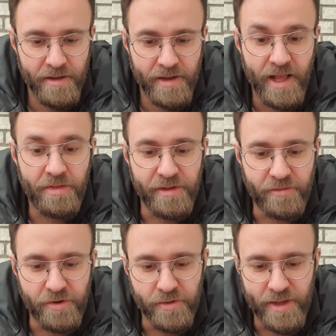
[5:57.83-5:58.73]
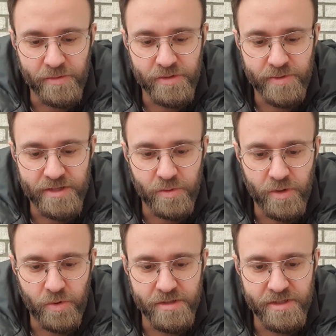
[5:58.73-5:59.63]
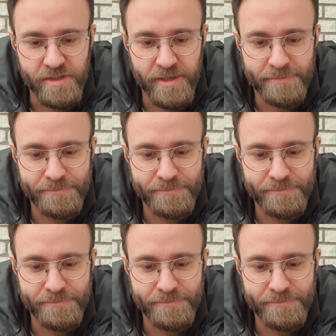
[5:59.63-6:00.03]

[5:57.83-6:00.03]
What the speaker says: Healthy for you, that's what I wanted to say.